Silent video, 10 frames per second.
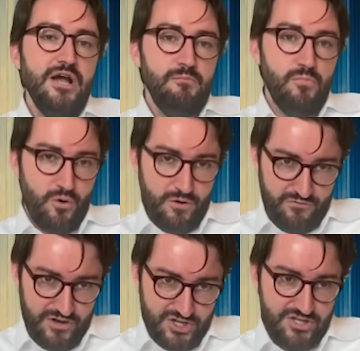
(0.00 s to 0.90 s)
more
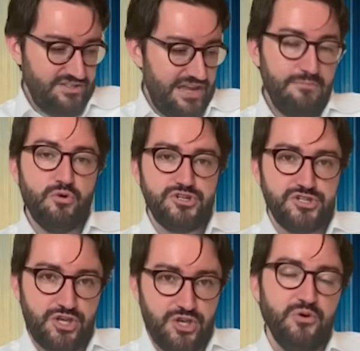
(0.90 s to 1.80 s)
efficient, and more
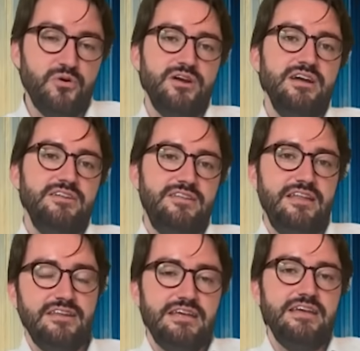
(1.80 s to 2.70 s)
secure
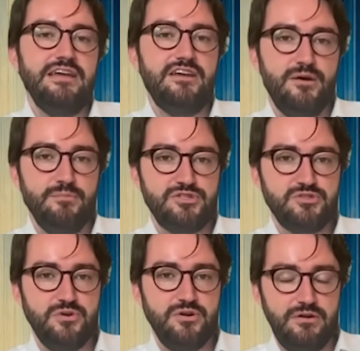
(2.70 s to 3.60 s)
than the
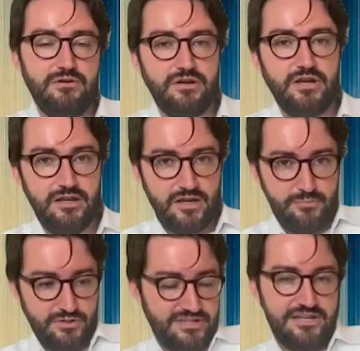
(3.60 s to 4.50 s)

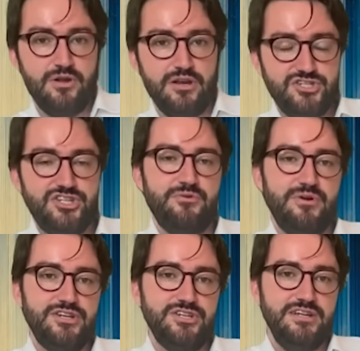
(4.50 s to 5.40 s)
incumbent technology
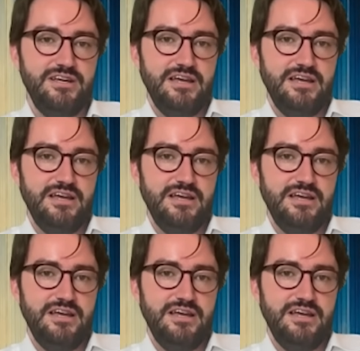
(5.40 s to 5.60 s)
generation.